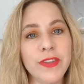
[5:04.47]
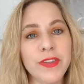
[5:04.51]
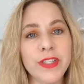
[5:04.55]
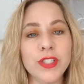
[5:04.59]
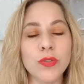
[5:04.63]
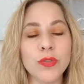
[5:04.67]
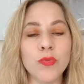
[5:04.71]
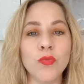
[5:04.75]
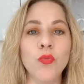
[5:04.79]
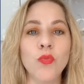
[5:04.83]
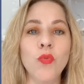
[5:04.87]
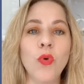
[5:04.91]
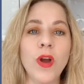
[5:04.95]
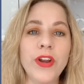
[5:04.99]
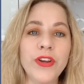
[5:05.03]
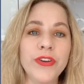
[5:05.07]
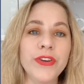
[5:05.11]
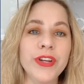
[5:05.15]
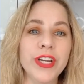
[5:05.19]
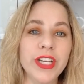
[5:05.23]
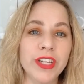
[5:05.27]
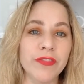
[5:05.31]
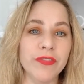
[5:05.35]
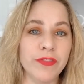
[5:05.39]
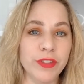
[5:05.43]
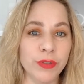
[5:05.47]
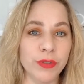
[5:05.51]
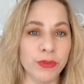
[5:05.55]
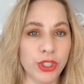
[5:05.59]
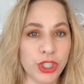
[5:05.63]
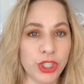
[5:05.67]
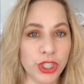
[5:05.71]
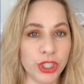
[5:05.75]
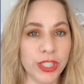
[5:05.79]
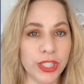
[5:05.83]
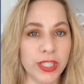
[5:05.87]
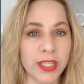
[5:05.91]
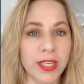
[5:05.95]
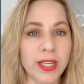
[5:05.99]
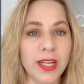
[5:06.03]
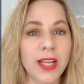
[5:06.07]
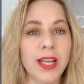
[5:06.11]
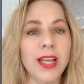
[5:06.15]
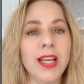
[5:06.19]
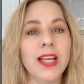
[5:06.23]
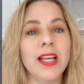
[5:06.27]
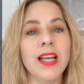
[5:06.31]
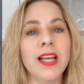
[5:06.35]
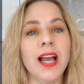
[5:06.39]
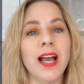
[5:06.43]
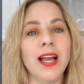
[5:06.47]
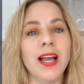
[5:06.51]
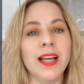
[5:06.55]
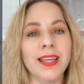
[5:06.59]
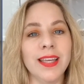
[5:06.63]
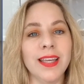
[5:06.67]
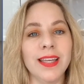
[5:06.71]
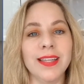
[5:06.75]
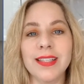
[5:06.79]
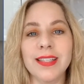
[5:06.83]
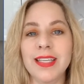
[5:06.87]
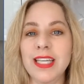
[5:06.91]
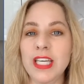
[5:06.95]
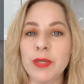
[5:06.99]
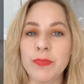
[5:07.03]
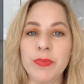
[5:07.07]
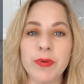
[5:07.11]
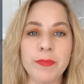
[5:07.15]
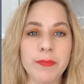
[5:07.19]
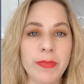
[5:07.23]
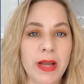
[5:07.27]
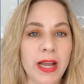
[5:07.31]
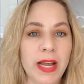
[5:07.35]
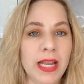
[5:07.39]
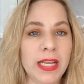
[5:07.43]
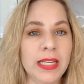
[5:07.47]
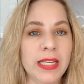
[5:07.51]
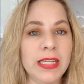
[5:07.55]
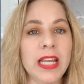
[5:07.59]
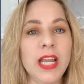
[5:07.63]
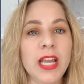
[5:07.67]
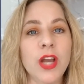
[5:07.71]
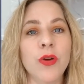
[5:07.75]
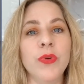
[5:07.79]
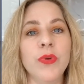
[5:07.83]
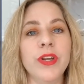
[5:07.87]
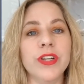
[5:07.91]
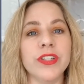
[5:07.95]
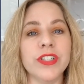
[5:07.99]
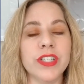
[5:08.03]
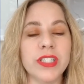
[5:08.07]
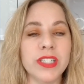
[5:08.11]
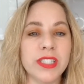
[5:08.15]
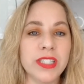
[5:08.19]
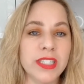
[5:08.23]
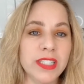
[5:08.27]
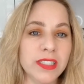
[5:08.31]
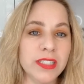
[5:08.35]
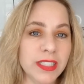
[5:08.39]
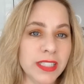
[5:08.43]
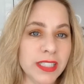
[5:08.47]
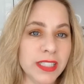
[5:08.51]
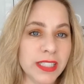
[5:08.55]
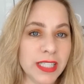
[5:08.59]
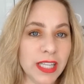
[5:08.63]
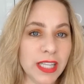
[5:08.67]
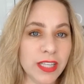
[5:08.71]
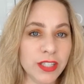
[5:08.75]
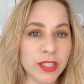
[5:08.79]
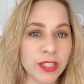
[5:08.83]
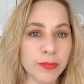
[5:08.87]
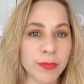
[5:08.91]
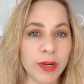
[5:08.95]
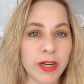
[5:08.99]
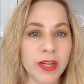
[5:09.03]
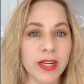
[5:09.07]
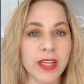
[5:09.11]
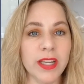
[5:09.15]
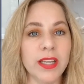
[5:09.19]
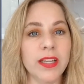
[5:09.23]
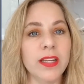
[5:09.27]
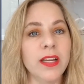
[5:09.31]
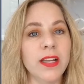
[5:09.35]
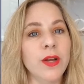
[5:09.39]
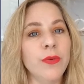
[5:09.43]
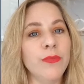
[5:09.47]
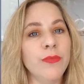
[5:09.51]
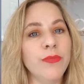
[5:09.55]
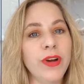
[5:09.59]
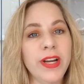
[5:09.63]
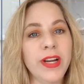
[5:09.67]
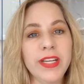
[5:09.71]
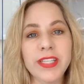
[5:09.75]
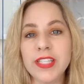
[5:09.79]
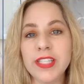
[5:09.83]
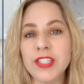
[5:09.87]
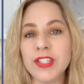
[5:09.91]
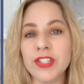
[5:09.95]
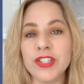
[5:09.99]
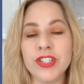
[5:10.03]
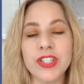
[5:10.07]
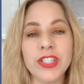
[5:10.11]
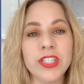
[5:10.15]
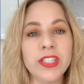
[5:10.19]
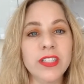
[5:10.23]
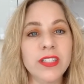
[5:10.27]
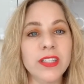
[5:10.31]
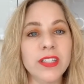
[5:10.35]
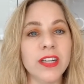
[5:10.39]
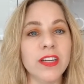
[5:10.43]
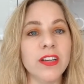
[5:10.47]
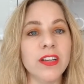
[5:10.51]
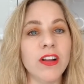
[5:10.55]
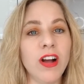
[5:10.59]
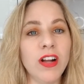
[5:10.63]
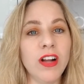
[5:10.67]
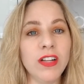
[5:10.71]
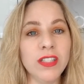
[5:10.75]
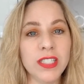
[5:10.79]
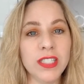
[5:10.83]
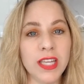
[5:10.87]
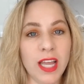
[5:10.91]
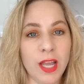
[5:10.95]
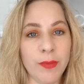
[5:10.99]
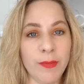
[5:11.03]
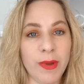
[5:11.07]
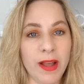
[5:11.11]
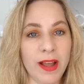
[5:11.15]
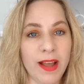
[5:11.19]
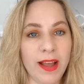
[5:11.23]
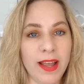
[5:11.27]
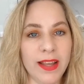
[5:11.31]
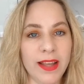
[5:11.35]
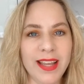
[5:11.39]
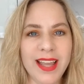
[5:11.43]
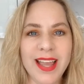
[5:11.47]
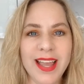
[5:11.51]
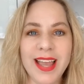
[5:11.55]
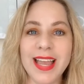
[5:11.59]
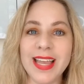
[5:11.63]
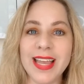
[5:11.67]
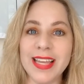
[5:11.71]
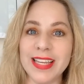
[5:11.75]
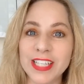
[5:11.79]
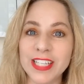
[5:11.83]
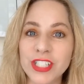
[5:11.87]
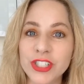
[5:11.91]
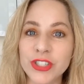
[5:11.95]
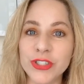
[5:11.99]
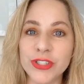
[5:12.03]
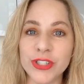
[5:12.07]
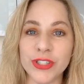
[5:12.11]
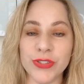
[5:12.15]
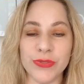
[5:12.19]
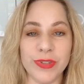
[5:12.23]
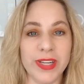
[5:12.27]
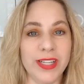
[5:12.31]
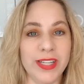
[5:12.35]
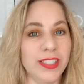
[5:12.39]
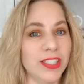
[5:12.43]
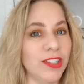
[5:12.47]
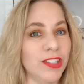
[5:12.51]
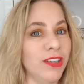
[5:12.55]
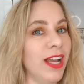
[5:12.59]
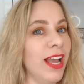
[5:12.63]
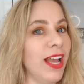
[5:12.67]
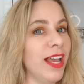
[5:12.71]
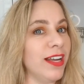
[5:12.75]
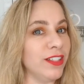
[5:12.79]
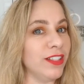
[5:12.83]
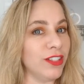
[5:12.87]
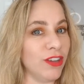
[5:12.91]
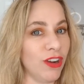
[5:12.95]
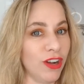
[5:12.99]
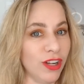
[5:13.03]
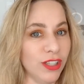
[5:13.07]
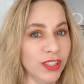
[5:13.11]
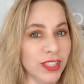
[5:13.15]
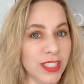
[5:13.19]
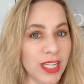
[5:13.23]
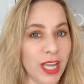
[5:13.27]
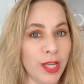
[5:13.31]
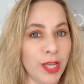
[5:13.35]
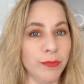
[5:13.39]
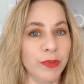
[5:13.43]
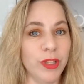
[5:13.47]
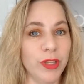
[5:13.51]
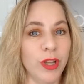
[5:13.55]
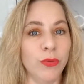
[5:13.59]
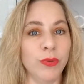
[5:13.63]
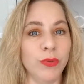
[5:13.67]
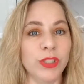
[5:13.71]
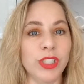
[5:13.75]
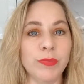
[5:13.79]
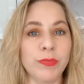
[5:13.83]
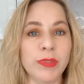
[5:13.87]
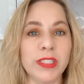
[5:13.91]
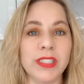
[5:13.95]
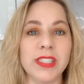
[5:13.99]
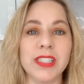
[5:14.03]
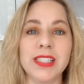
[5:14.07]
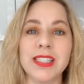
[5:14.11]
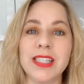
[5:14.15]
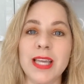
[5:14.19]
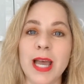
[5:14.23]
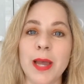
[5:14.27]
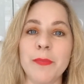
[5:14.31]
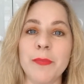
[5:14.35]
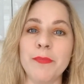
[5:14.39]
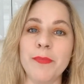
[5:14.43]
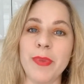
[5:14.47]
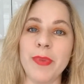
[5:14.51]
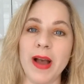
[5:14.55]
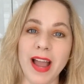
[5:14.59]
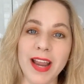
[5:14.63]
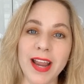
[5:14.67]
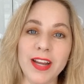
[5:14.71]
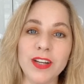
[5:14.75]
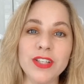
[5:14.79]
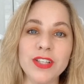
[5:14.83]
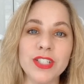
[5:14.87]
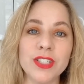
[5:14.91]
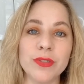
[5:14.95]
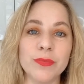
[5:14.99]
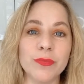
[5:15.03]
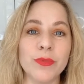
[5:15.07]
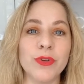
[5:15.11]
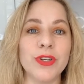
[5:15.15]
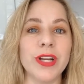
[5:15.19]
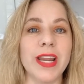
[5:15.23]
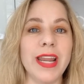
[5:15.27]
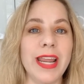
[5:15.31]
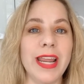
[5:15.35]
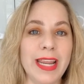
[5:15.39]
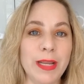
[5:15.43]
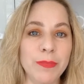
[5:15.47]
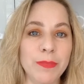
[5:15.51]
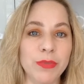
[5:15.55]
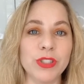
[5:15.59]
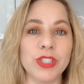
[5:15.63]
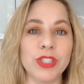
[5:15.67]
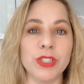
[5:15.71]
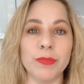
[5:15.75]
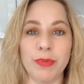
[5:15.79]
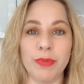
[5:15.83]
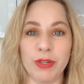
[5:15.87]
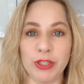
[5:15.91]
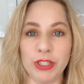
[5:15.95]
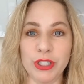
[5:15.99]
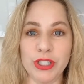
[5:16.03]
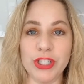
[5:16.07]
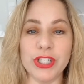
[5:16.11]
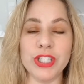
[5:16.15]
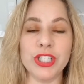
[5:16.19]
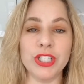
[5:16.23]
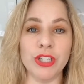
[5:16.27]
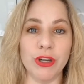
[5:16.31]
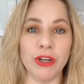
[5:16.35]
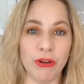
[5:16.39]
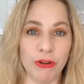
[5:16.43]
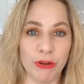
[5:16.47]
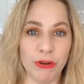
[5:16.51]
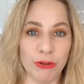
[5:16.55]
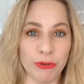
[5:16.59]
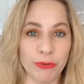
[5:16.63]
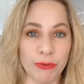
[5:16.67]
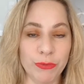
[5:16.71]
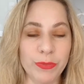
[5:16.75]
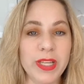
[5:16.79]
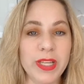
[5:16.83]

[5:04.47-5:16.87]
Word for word: wondering if you should, again, keep in mind we are still in a seller's market, prices are still at an all time high Interest rates are at an all time low, which means that buyers are more able to purchase a home.